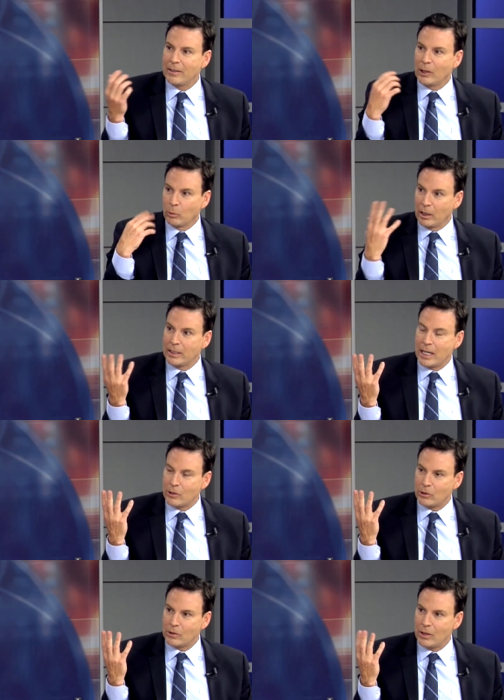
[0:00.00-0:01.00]
that are wearing
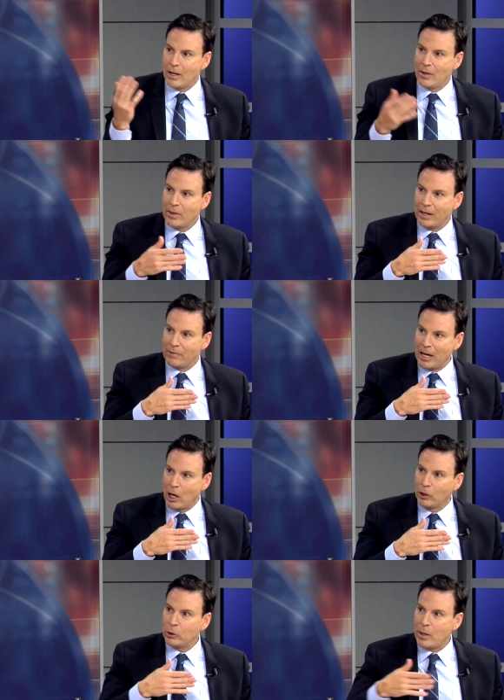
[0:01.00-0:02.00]
dentures that if they
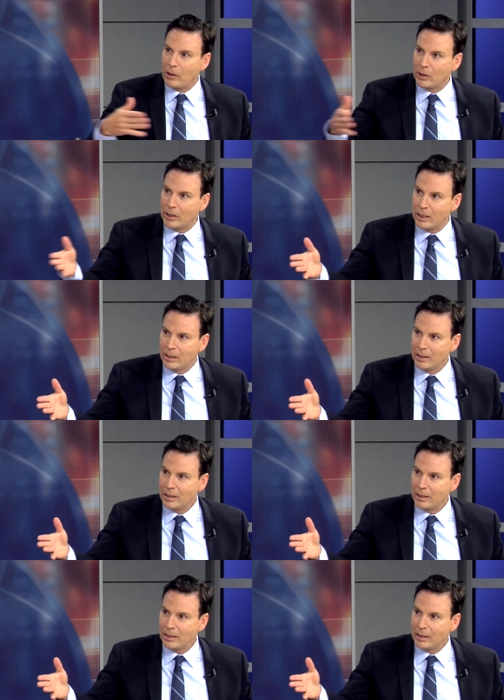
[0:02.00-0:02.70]
all knew how good